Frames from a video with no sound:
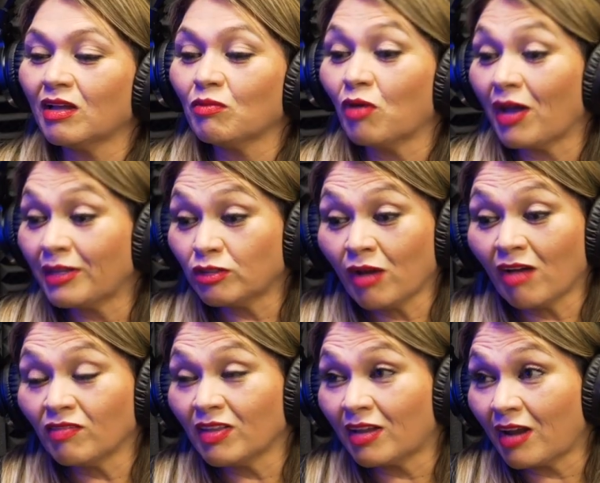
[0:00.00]
Well, I do
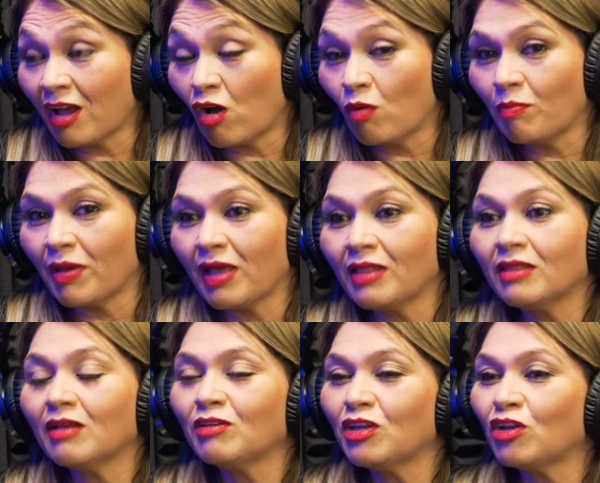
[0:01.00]
have a lot of help, and
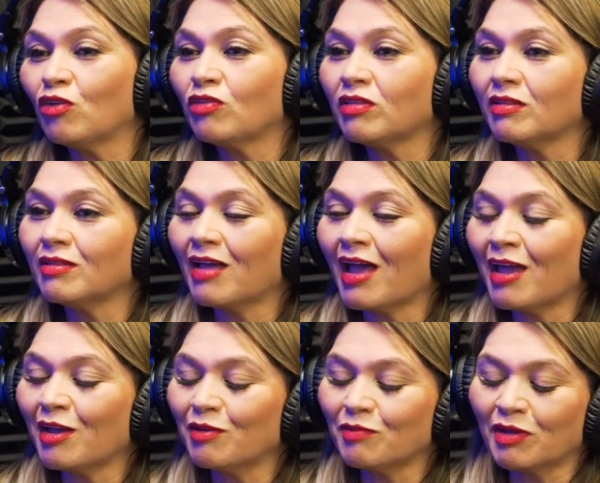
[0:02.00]

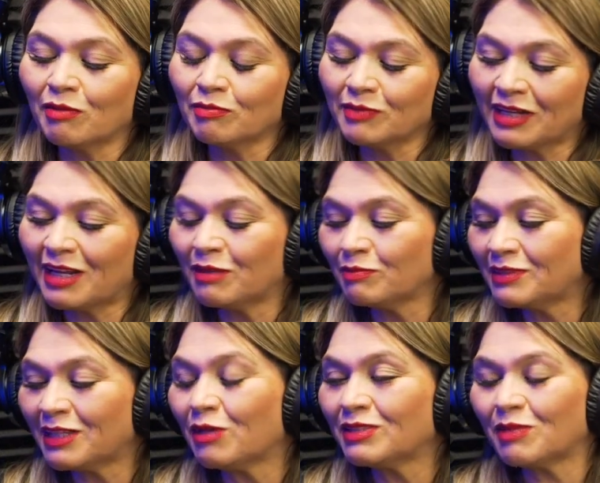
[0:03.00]
I am gonna
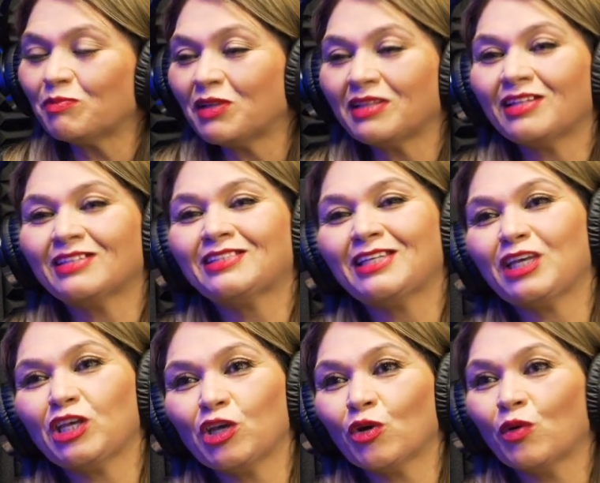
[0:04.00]
say something the
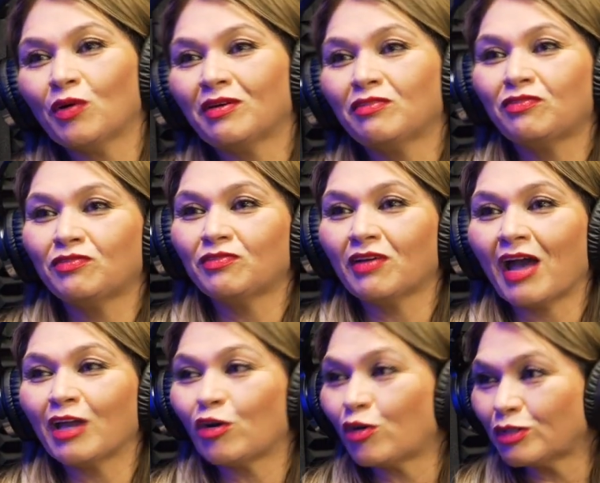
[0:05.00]
CEO of
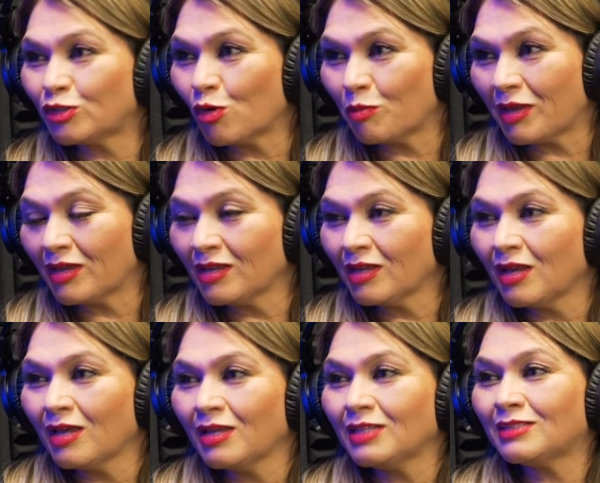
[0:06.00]
iCore told me.
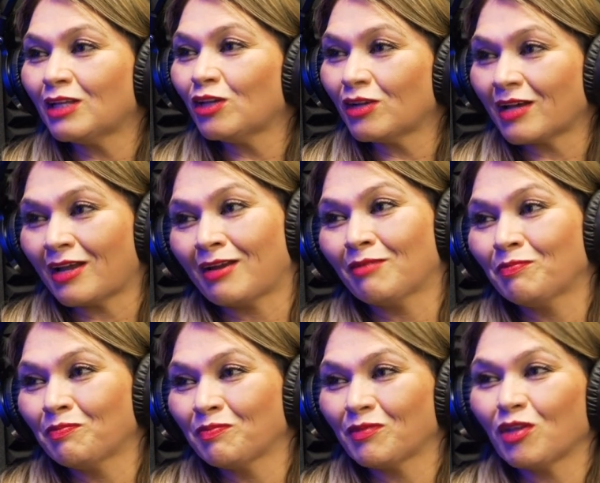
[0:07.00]
He said, "Look, Anna,
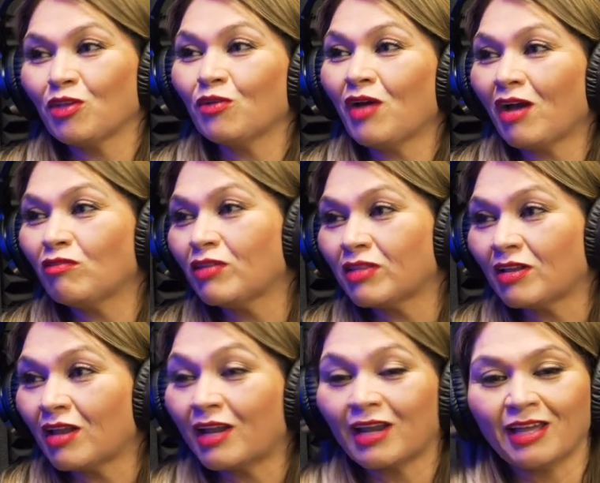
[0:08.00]
you have what a
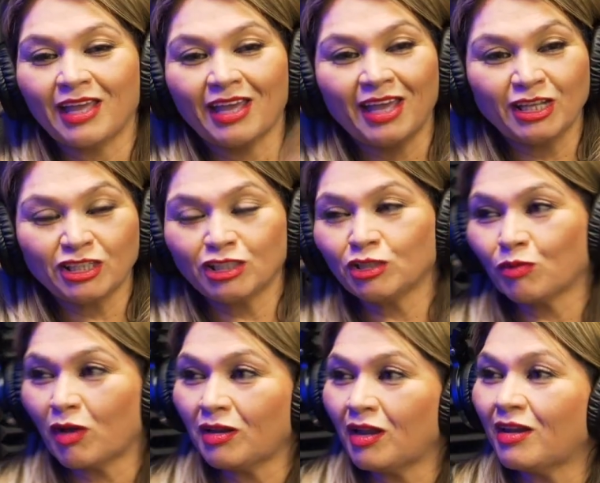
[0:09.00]
lot of agents
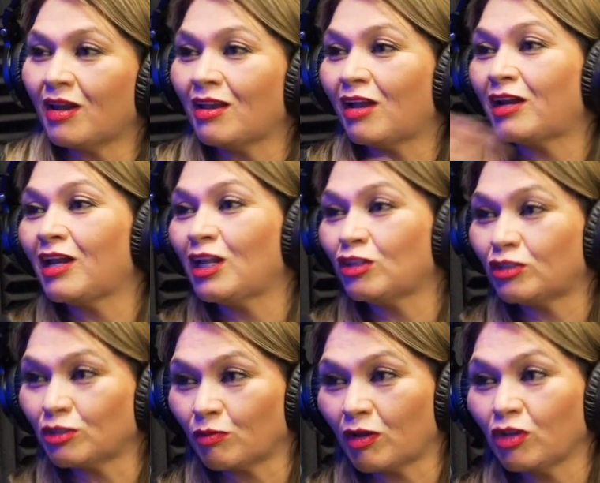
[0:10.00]
want and a lot of
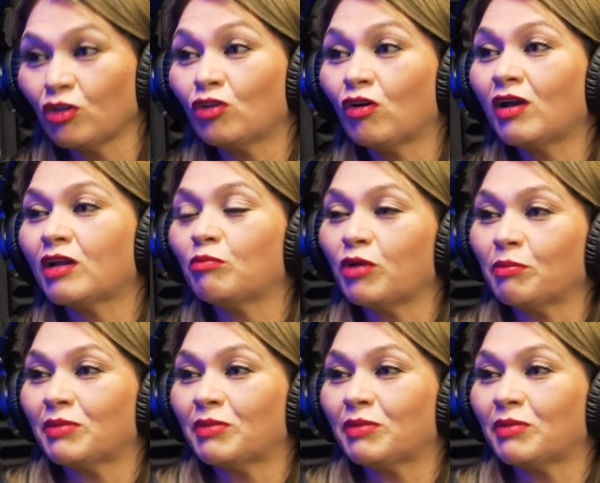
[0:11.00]
lenders want. You know how to bring